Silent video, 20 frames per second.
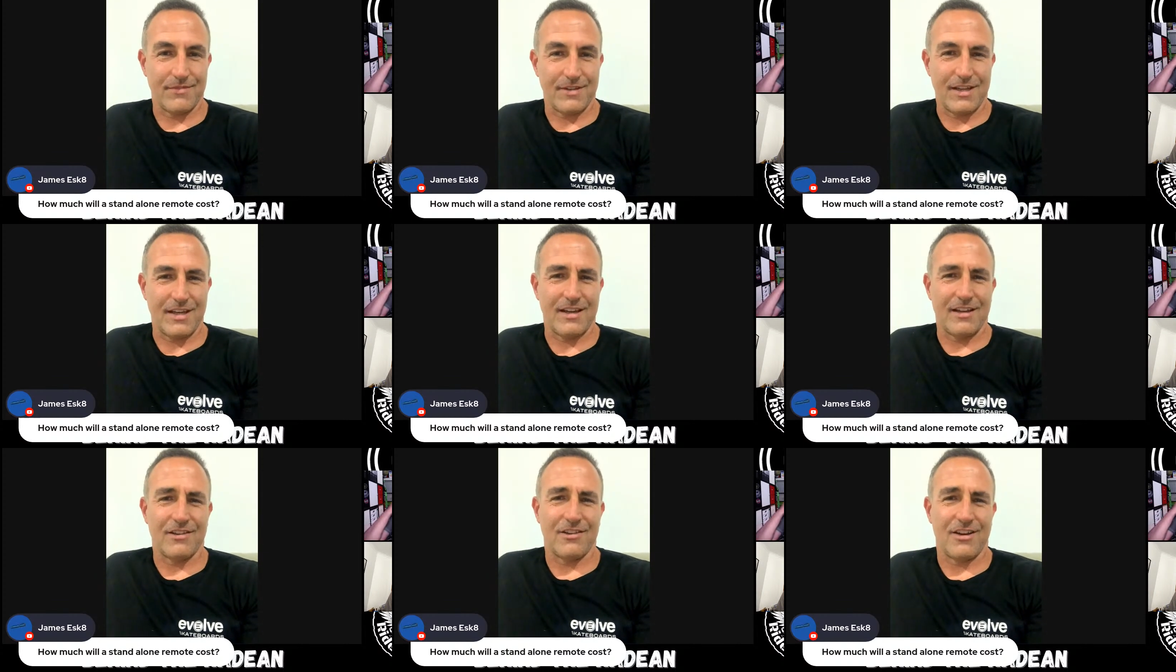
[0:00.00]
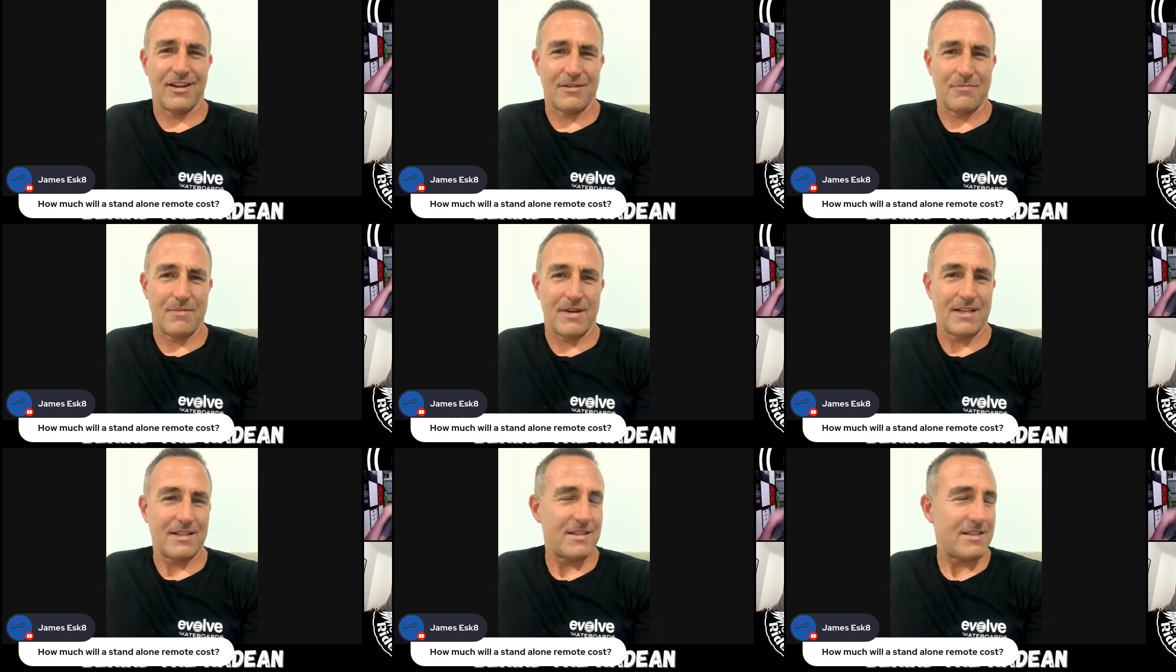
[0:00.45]
yeah,
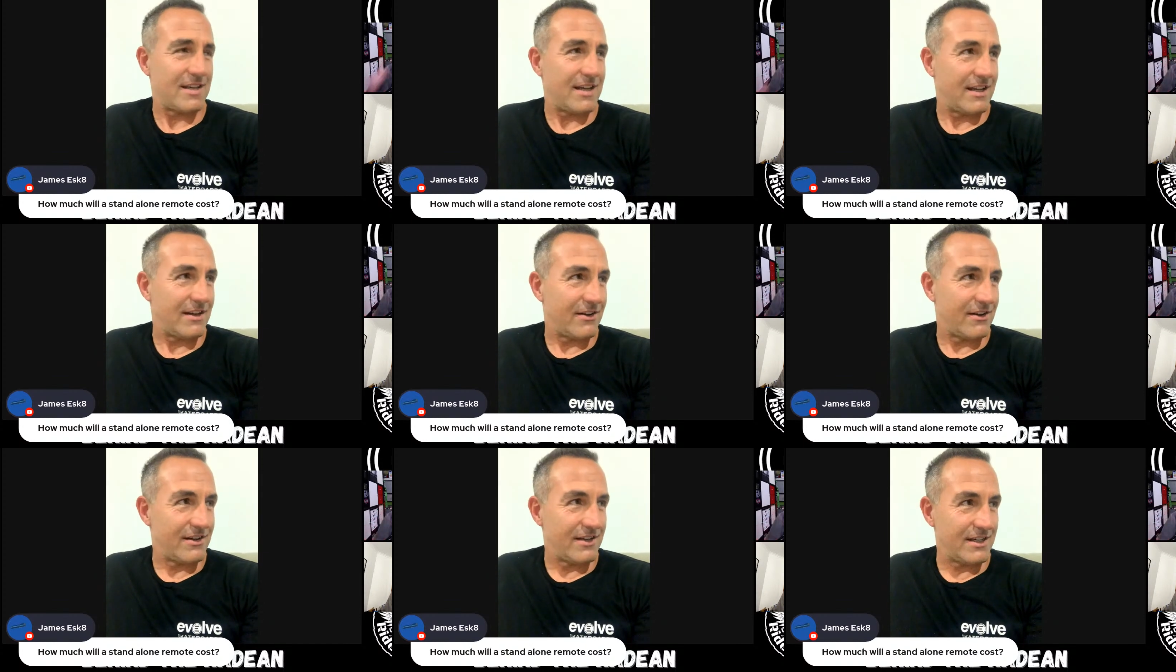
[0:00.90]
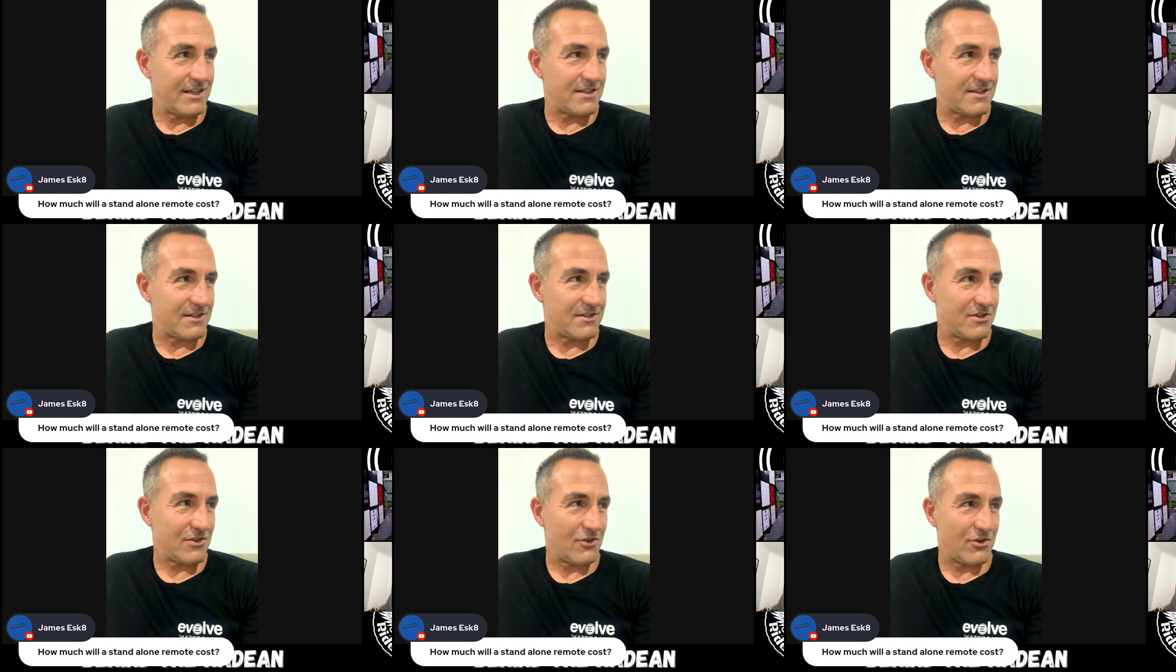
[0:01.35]
like Matt said, I need
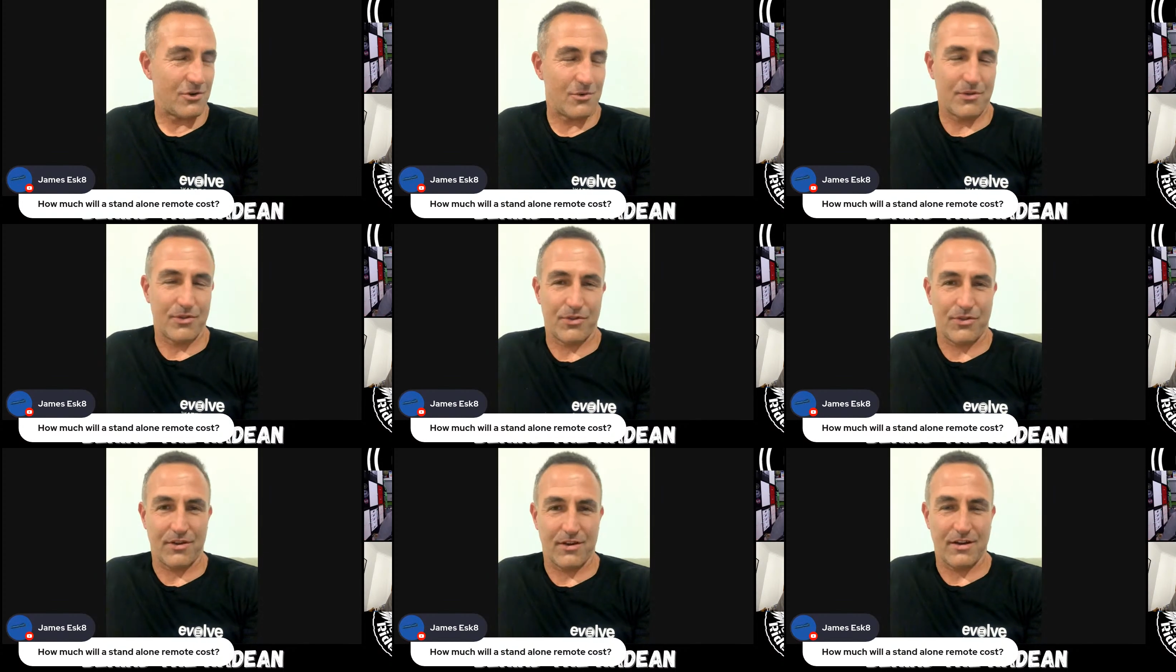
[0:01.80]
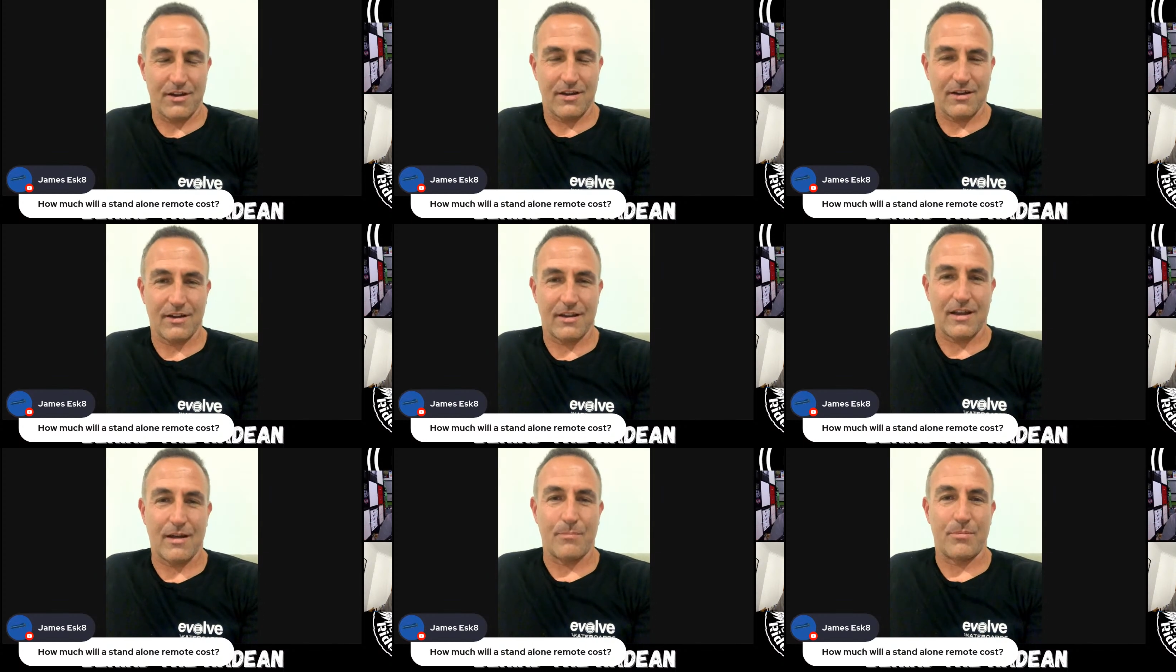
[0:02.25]
to talk with
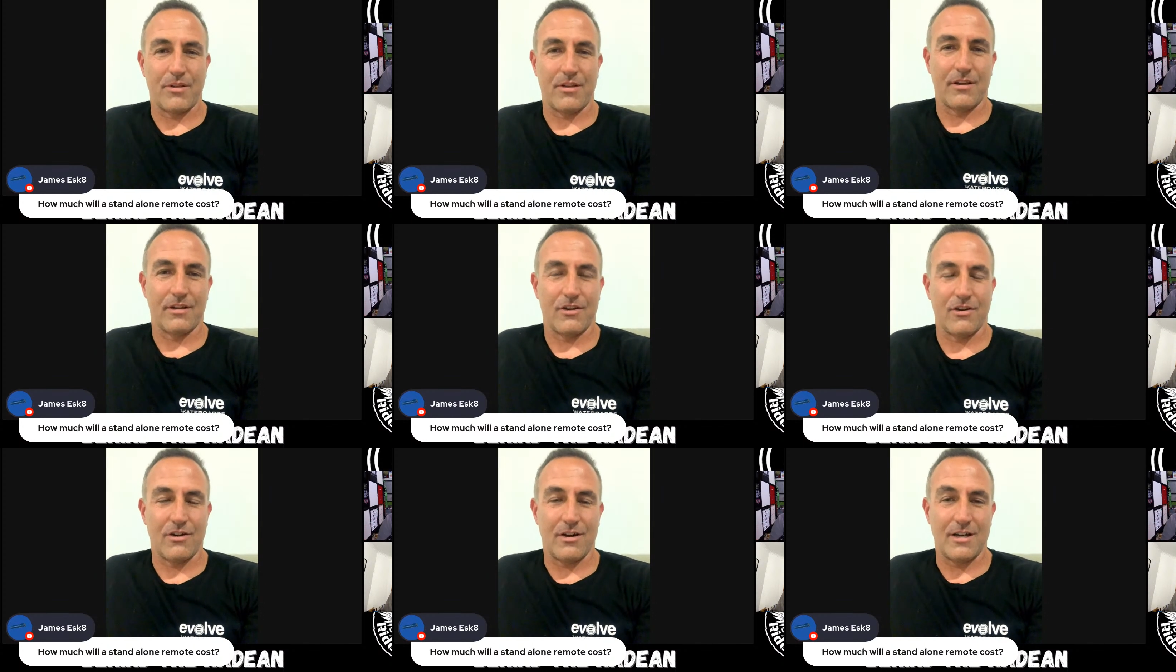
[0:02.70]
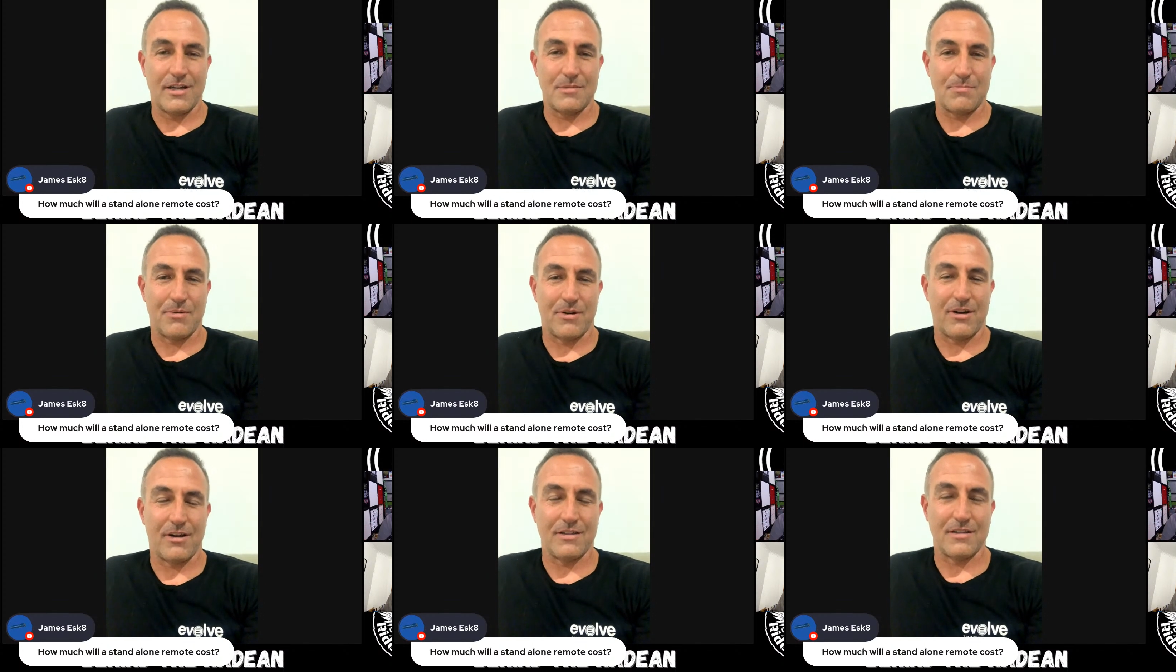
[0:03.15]
a couple of guys
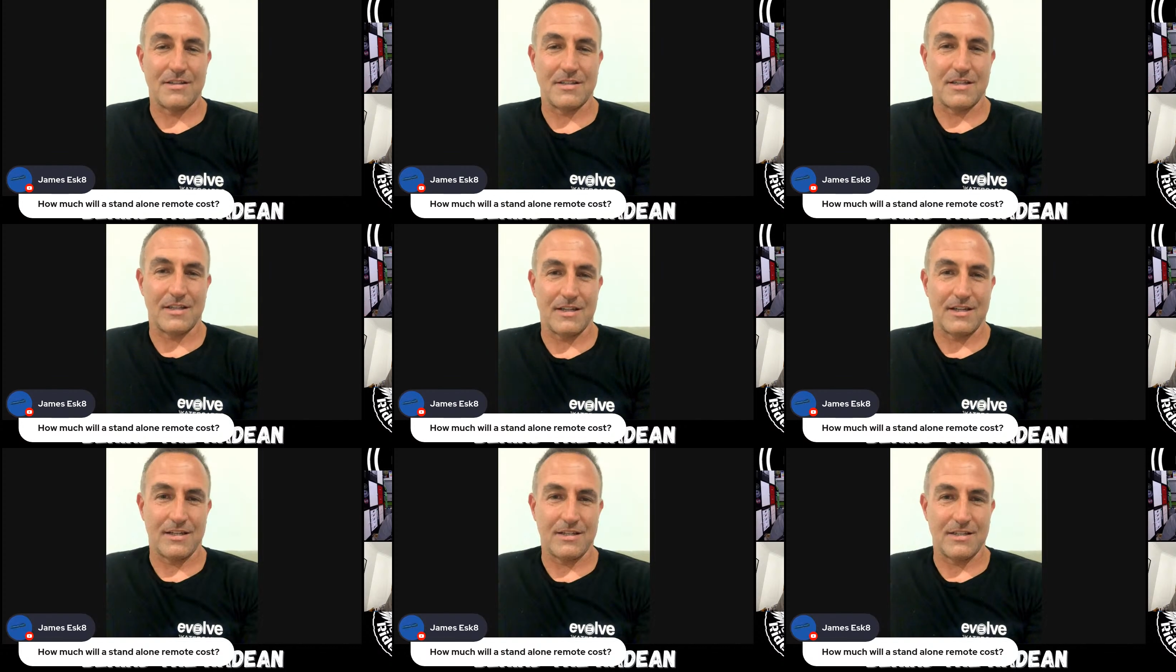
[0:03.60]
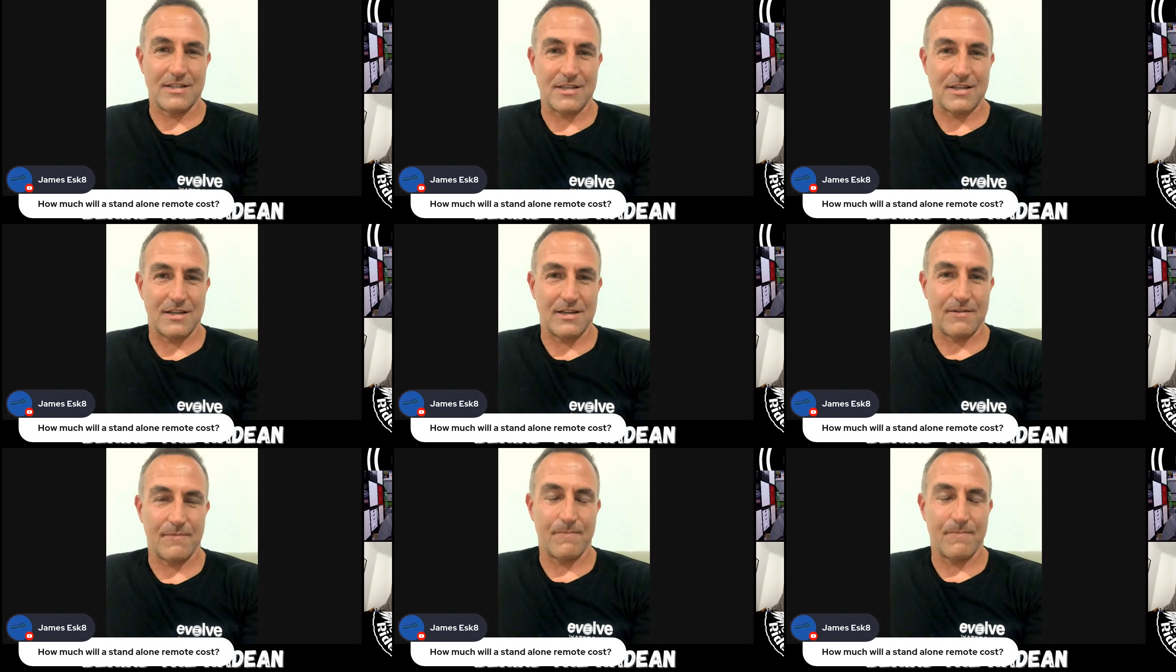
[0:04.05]
behind the scenes,